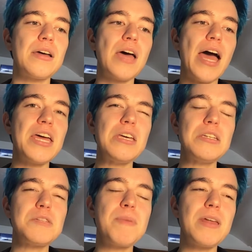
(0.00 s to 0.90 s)
I
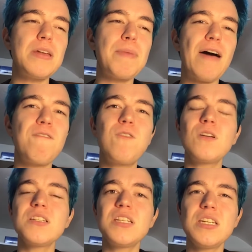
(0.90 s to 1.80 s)
spent about 4
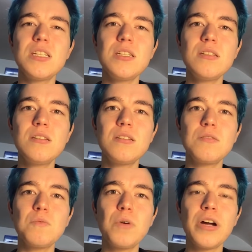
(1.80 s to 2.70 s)
seasons
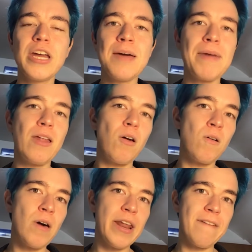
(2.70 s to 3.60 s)
working at my
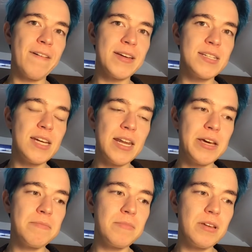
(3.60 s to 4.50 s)
local NFL
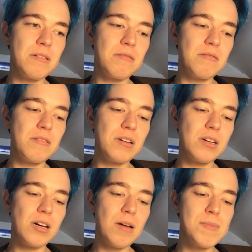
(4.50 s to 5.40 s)
stadium. It
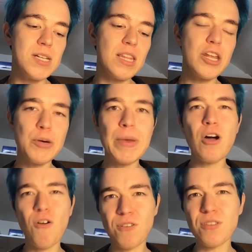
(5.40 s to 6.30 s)
comes a little bit
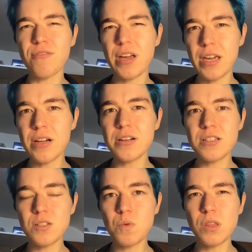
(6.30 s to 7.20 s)
over 3
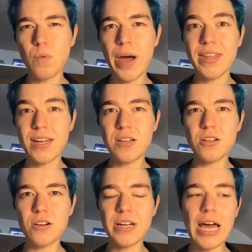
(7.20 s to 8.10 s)
years with the way that it
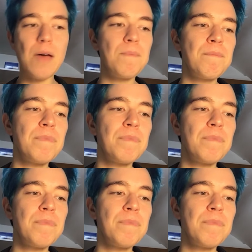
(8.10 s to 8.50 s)
turned out.